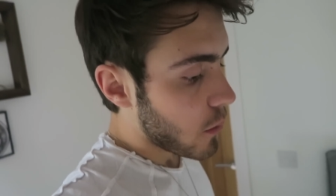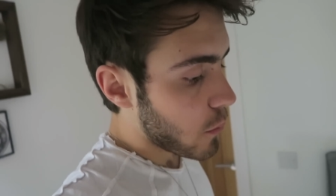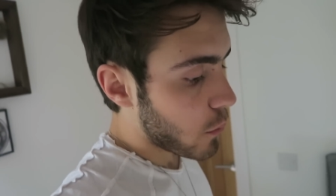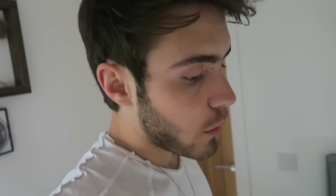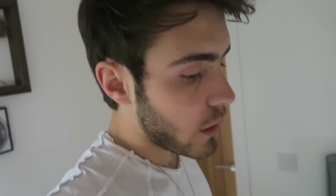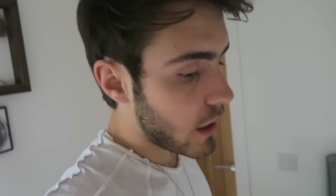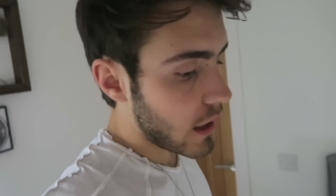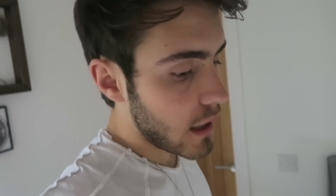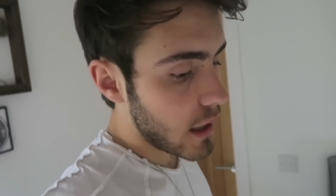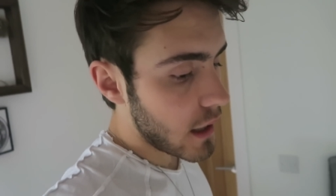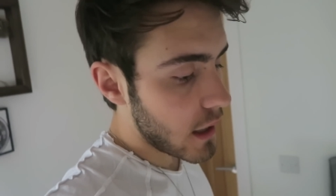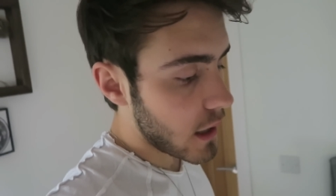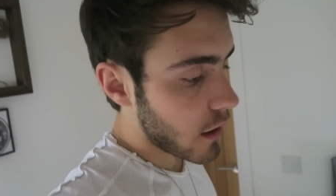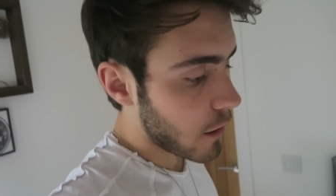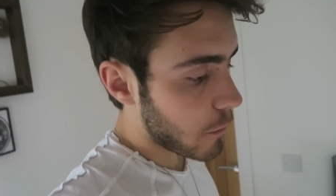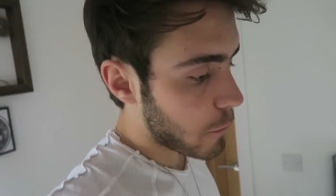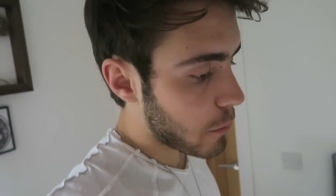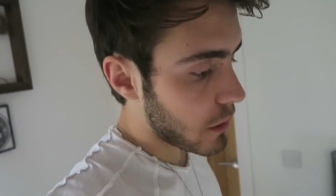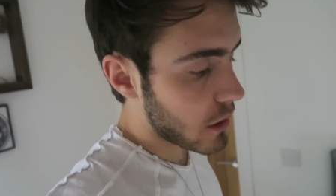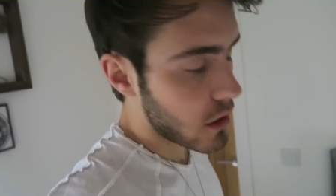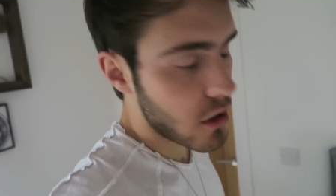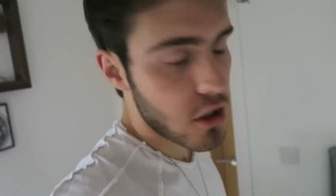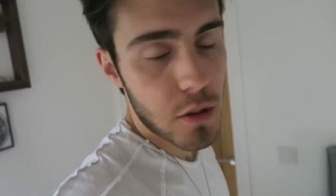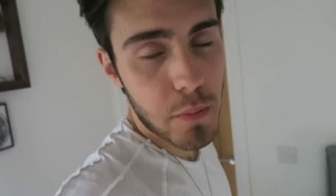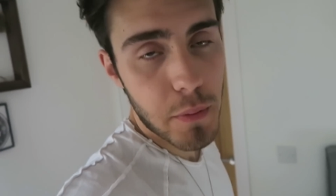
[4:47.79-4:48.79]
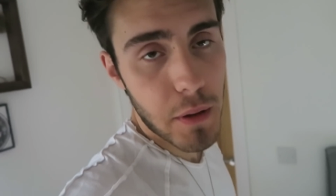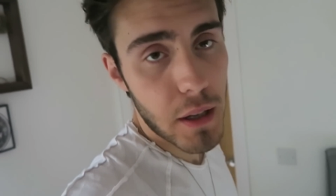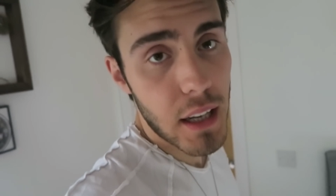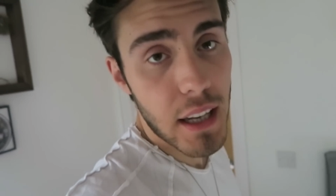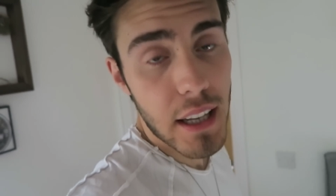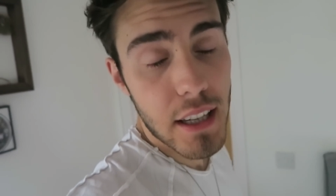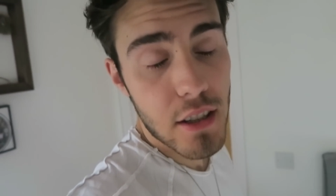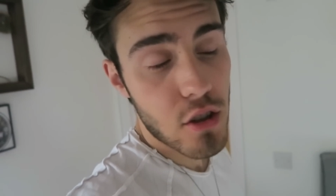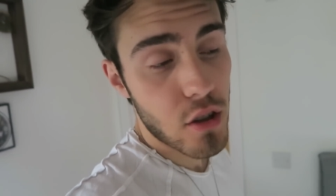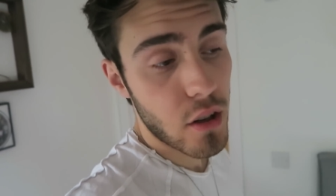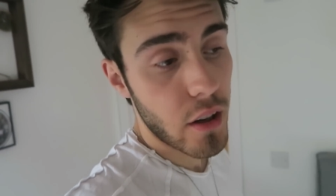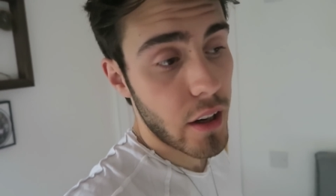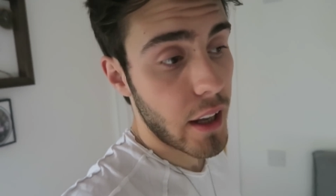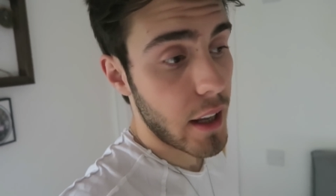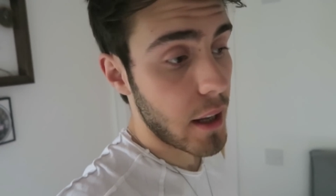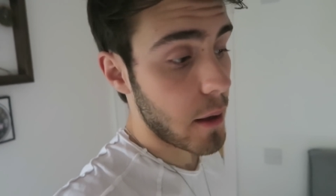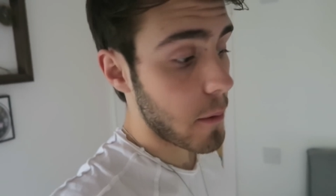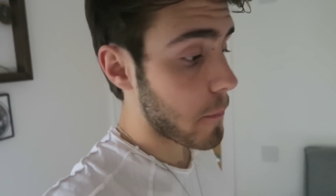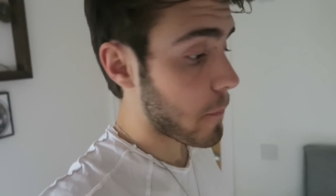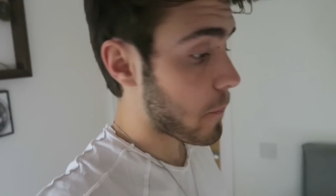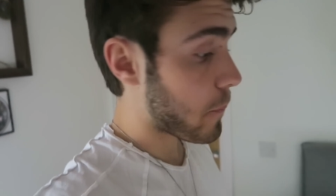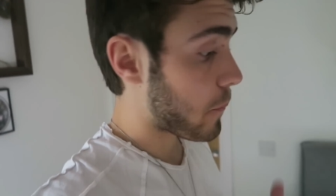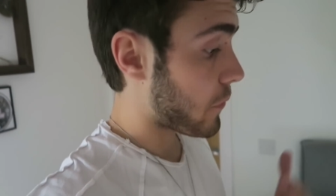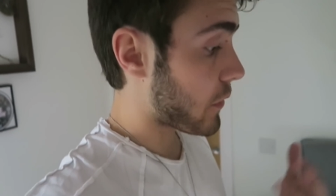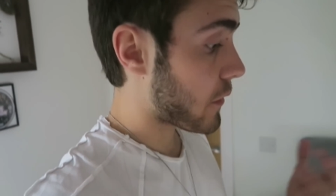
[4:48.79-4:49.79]
We have been literally
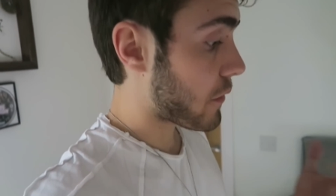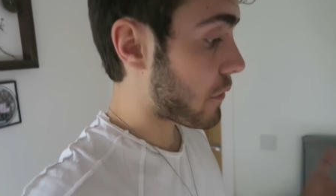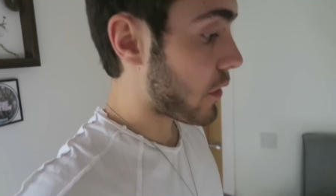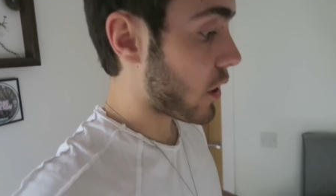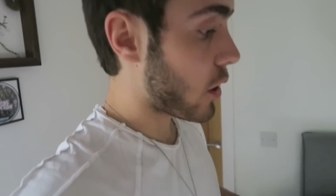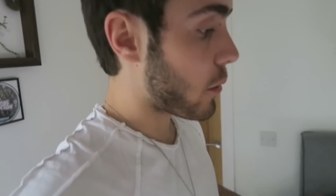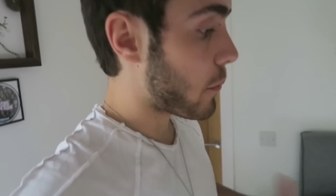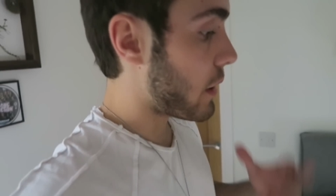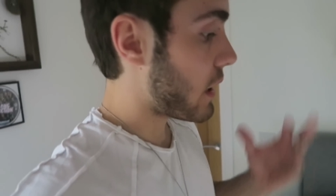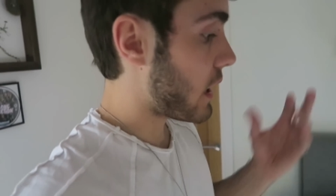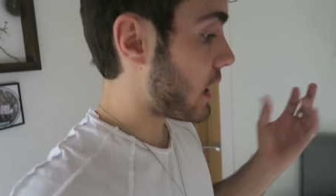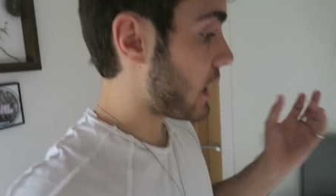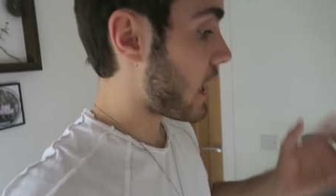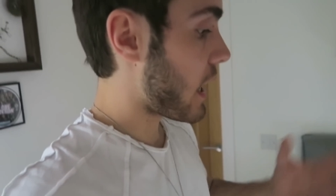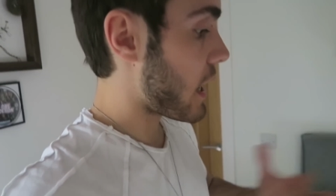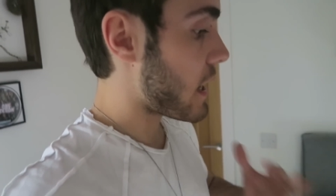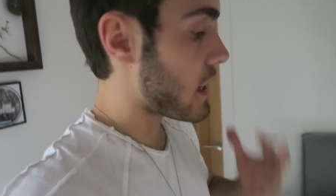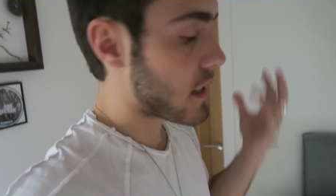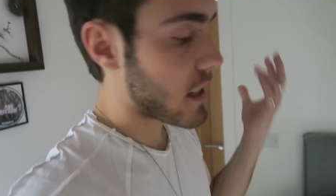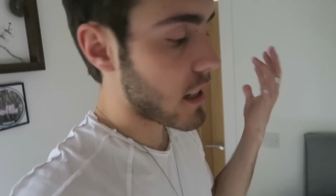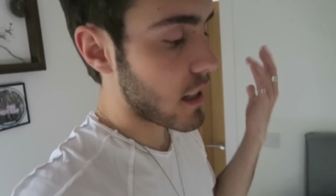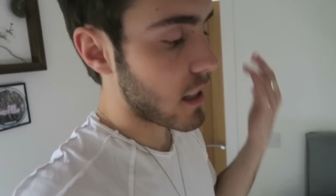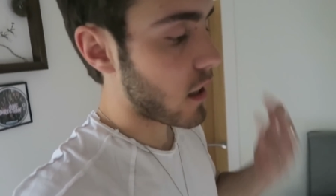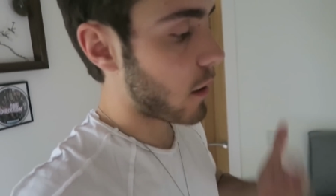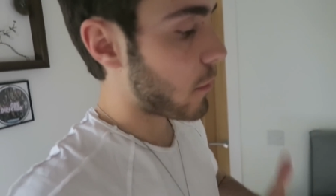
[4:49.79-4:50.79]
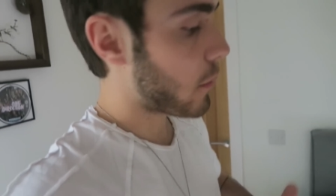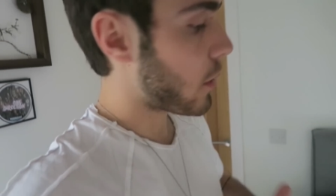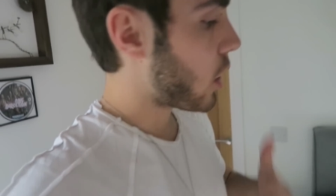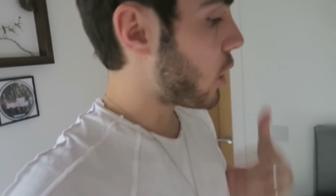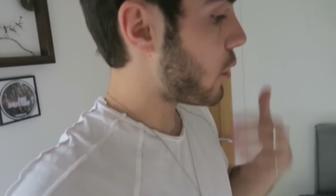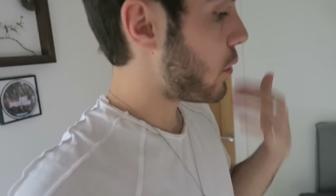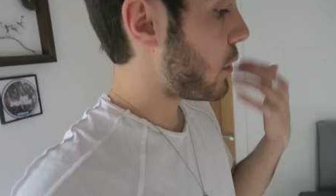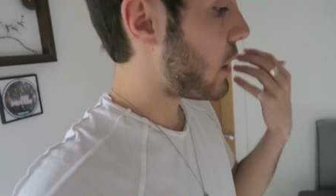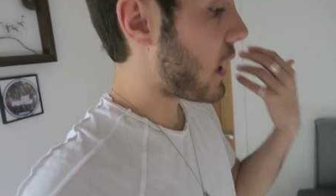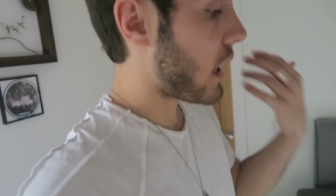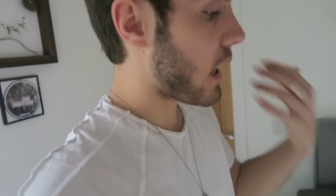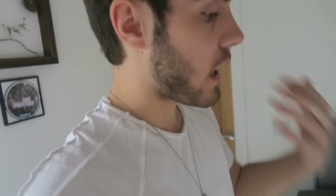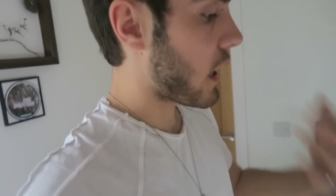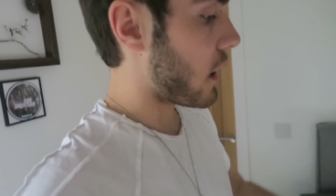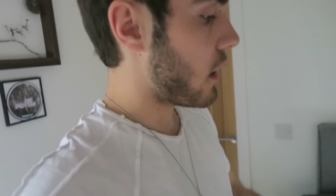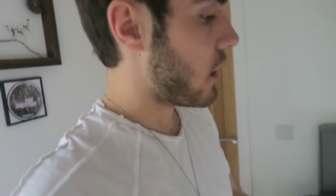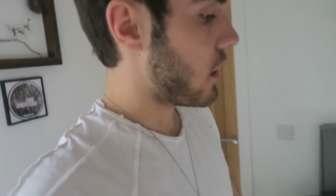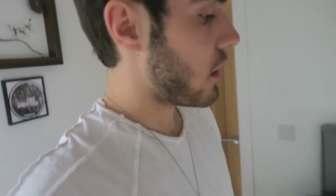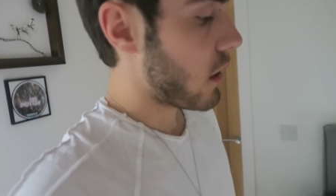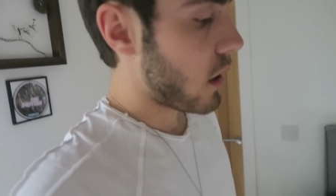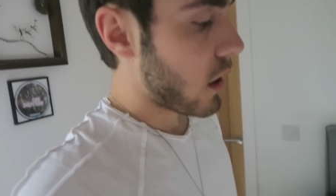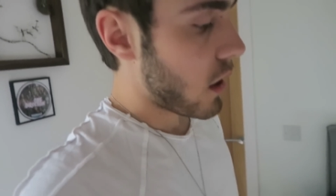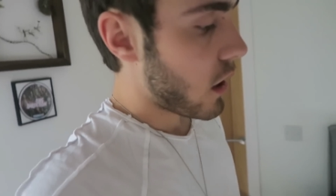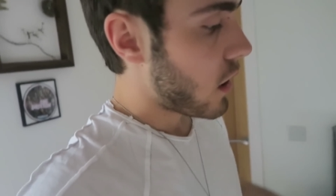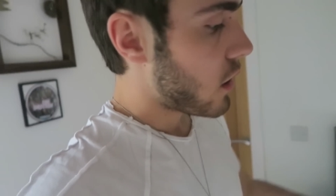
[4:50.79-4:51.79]
filming and editing and uploading
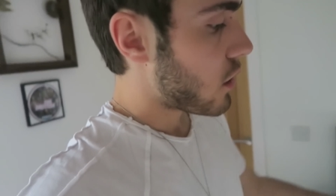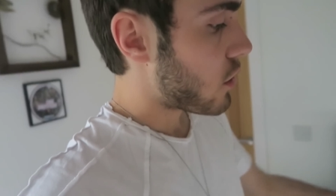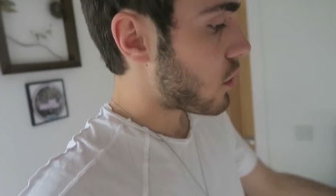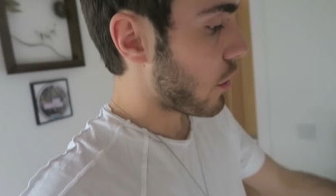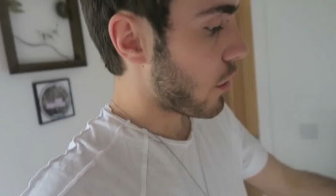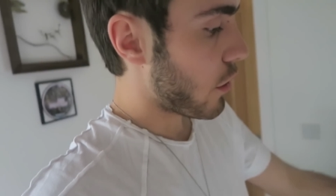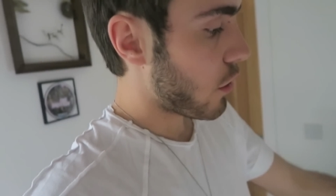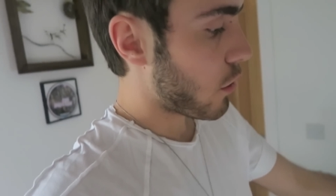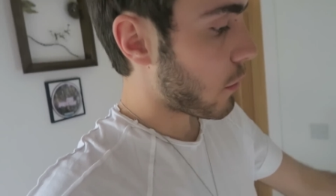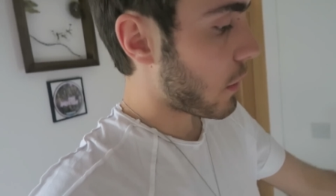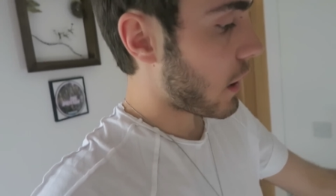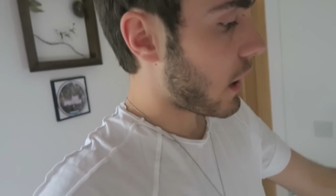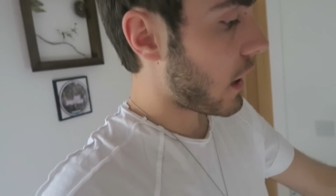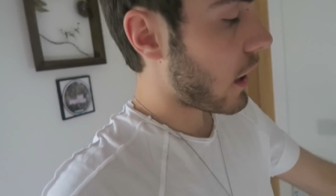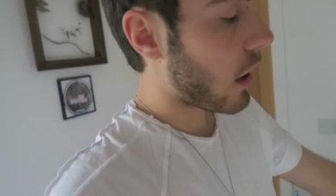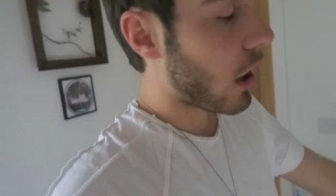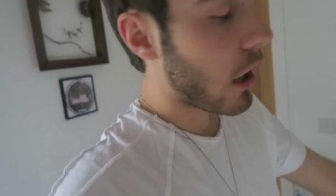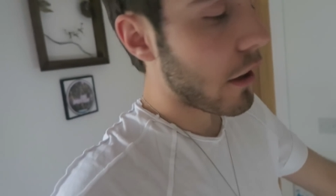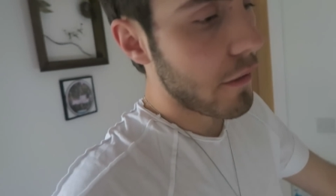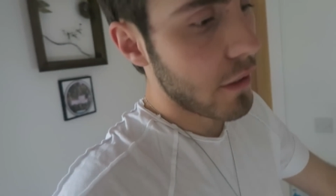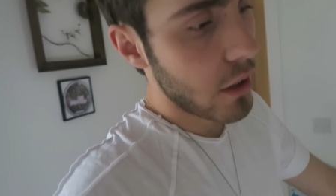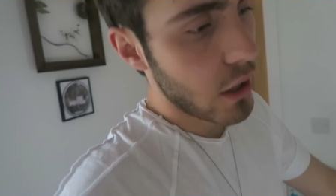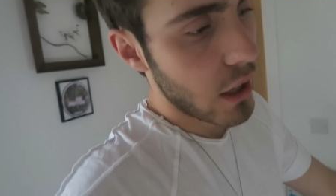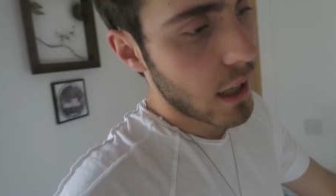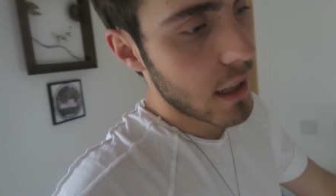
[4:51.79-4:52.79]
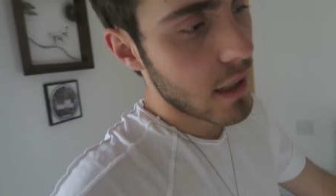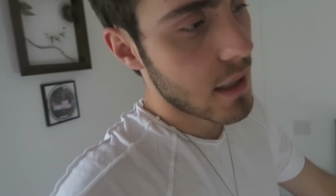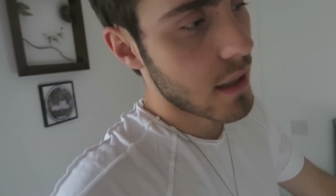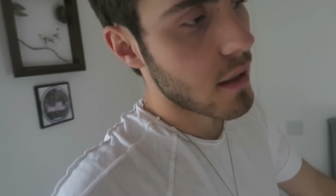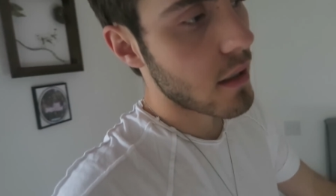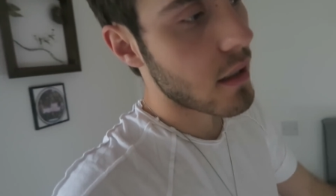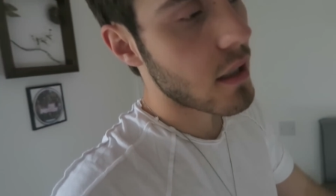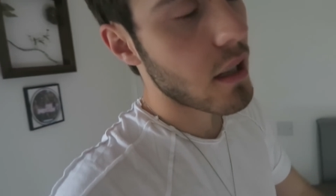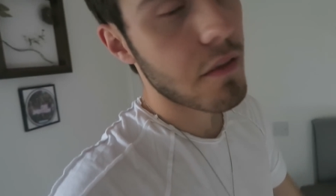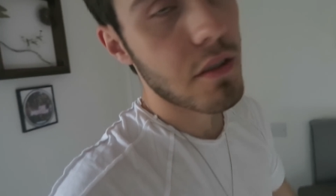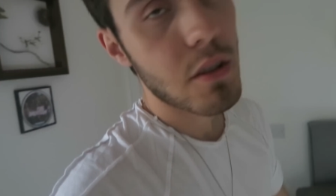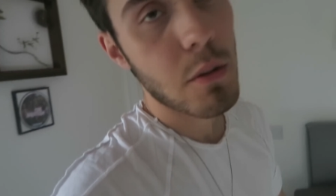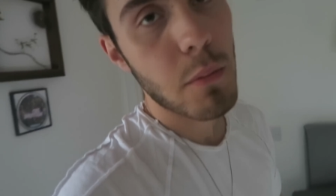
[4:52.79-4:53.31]
and doing all my iPhone cases and stuff,